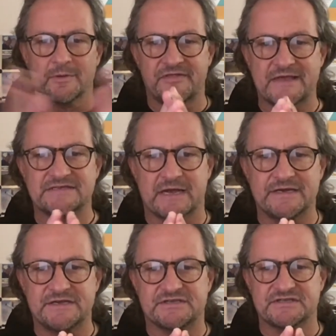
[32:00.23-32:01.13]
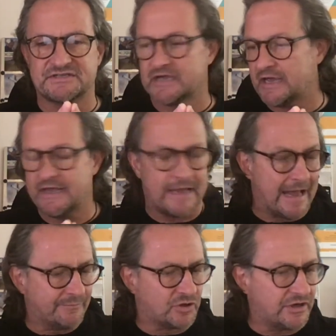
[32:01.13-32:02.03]
of things I need to say.
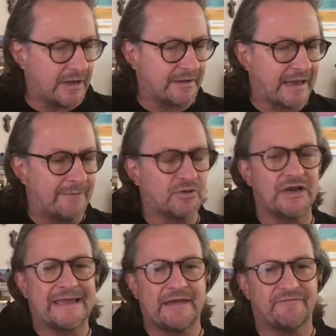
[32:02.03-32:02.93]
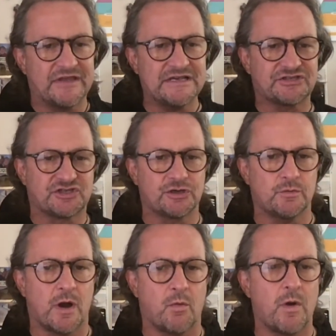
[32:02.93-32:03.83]
I'm gonna give these
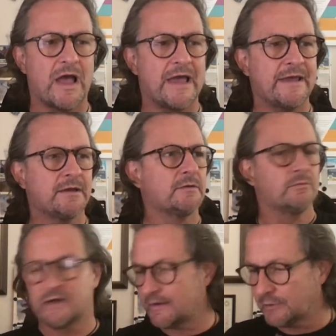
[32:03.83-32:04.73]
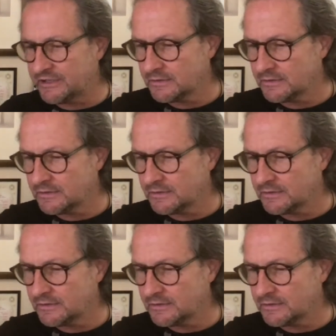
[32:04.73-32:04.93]
two away. Where are we?